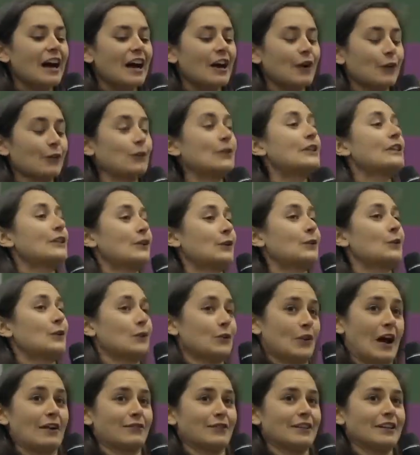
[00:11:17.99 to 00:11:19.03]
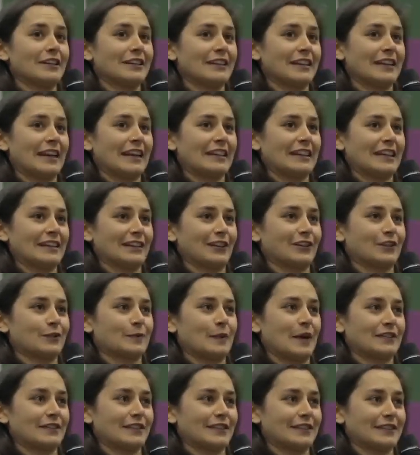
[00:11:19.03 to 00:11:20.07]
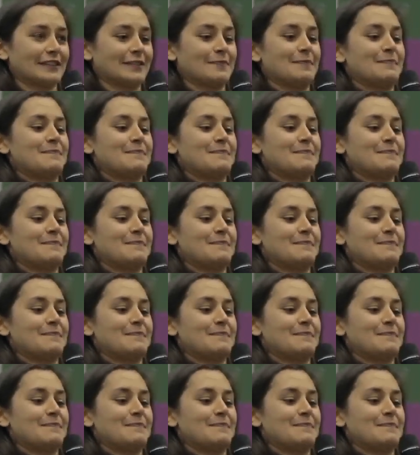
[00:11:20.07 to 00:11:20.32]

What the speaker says: a really cool graphic that I think expresses